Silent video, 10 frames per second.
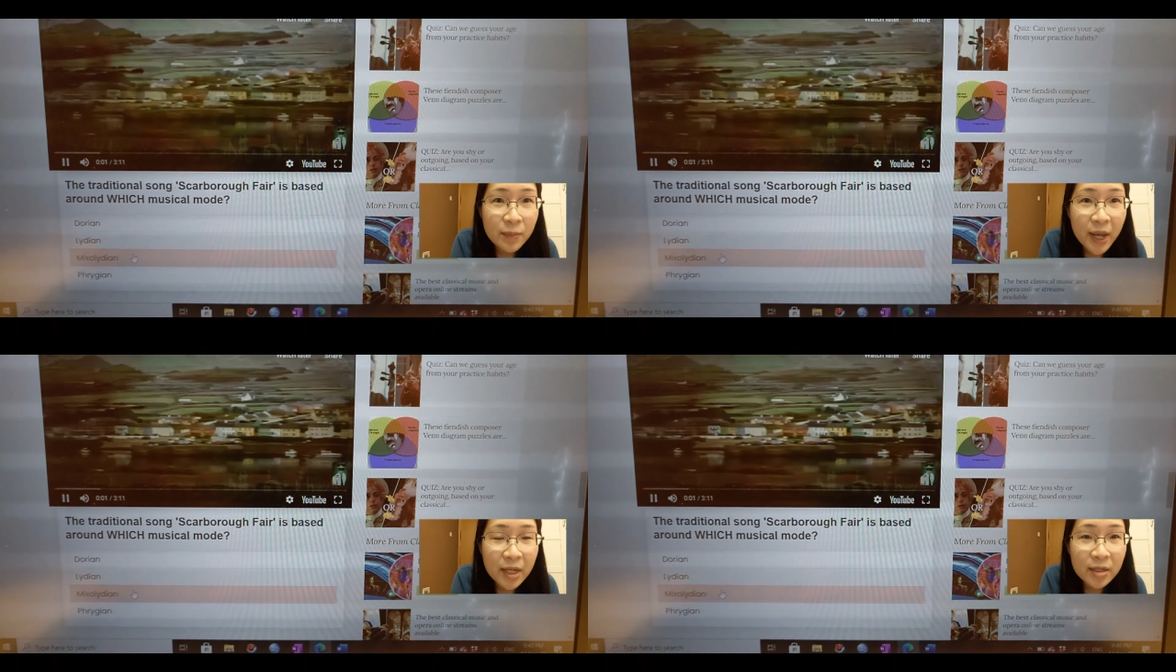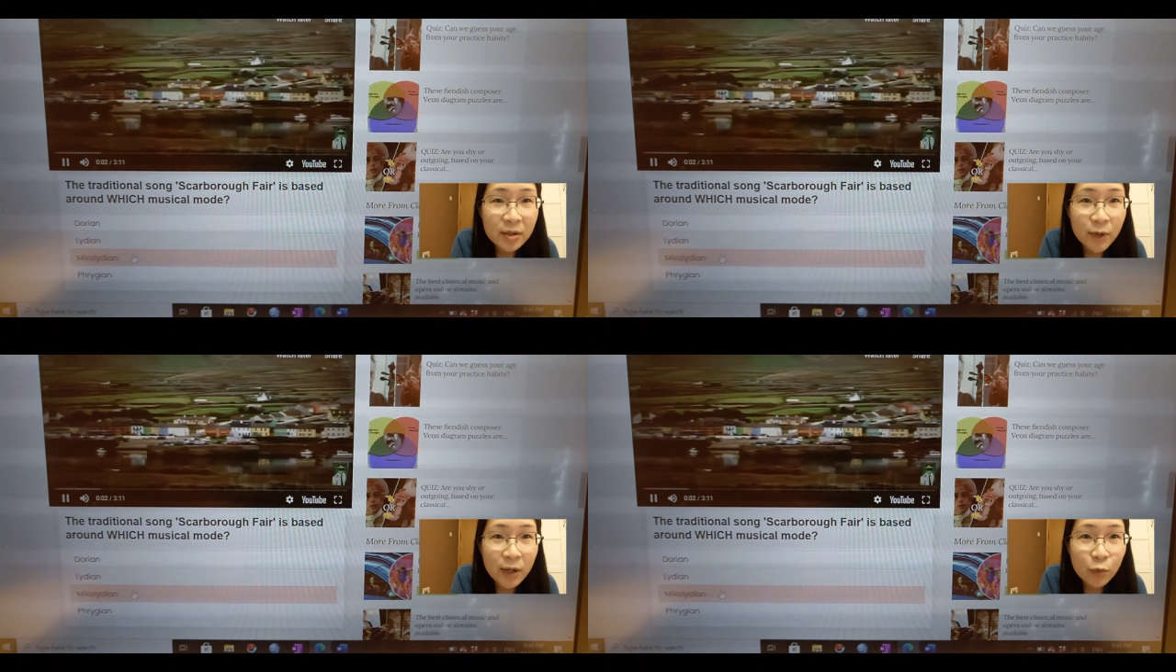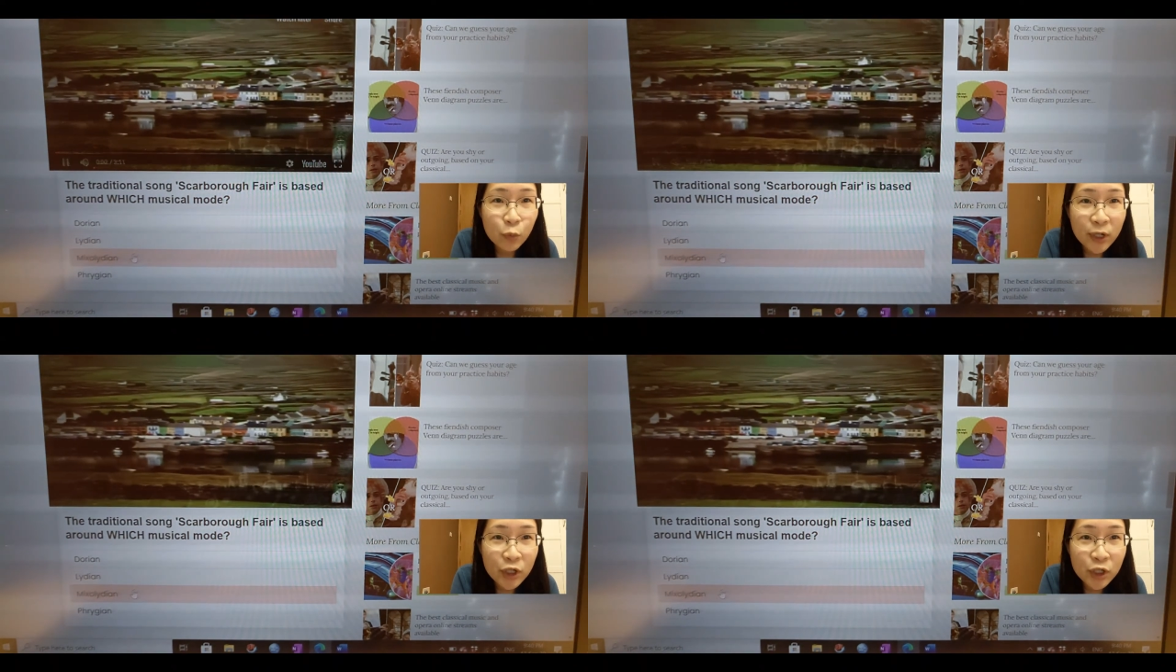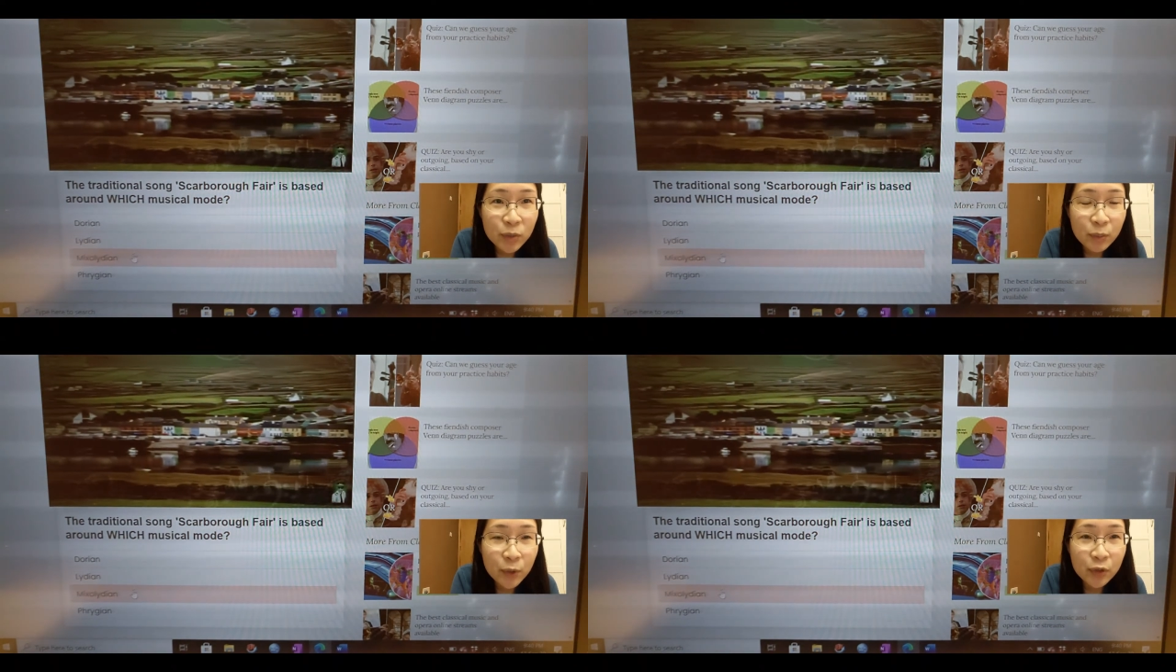based around
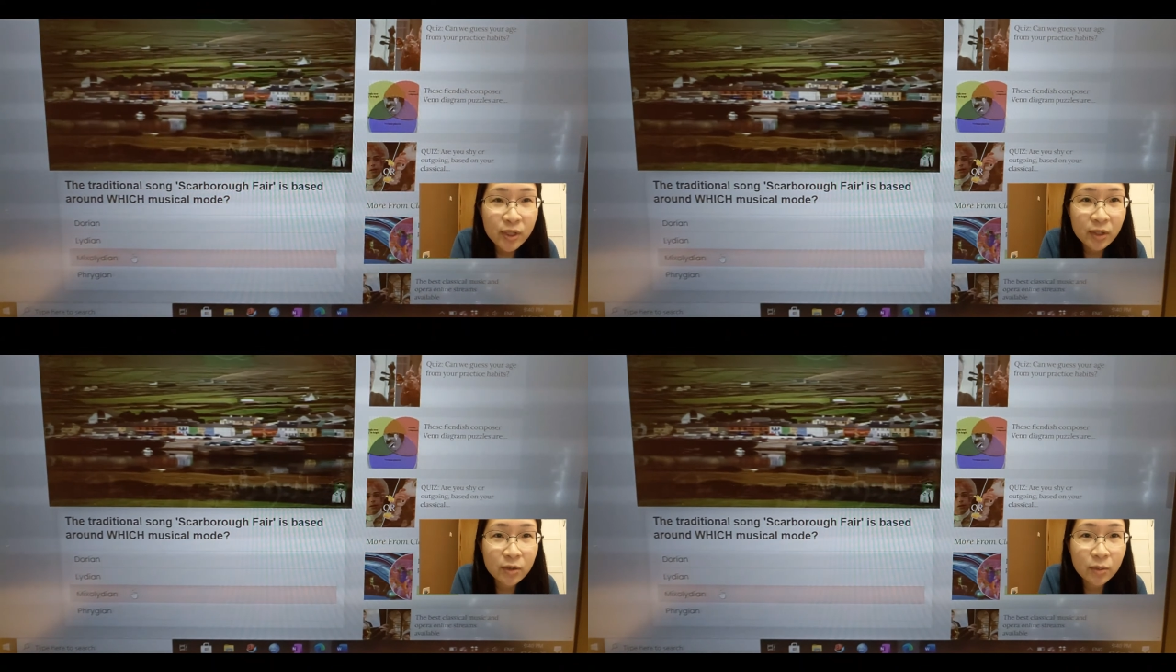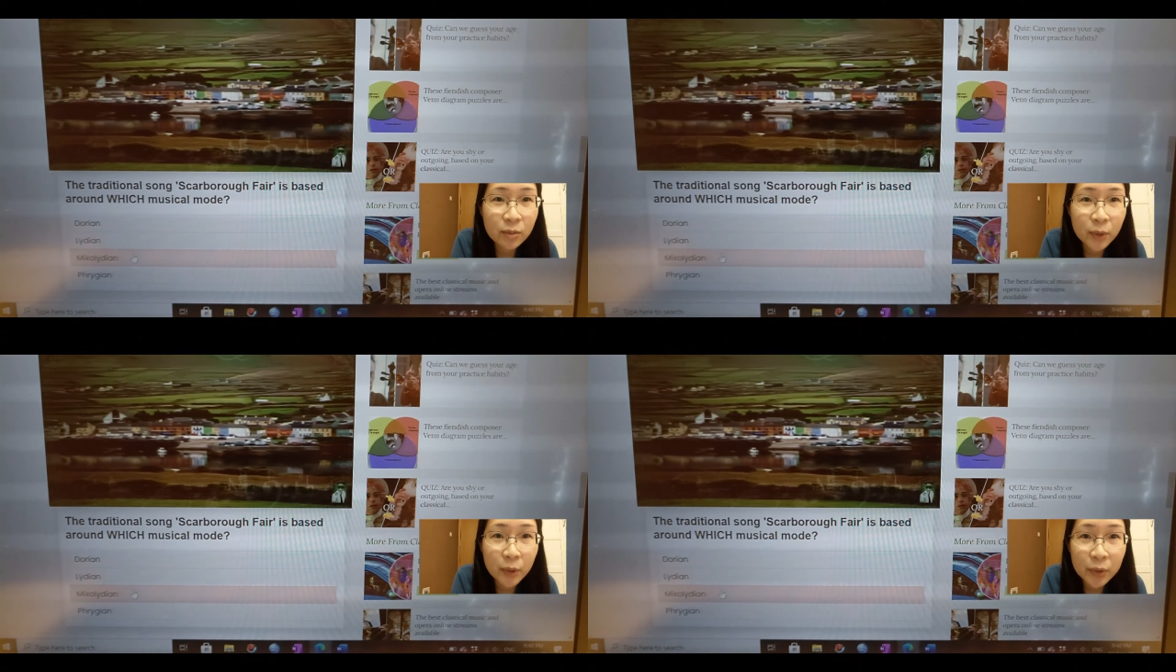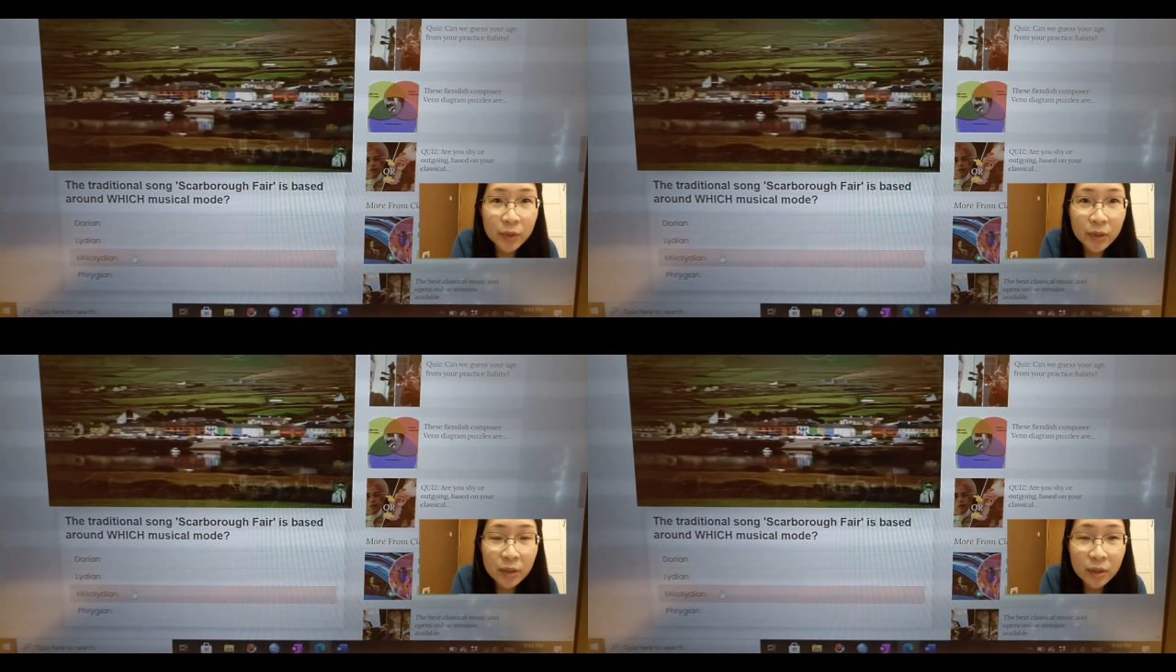which musical mode?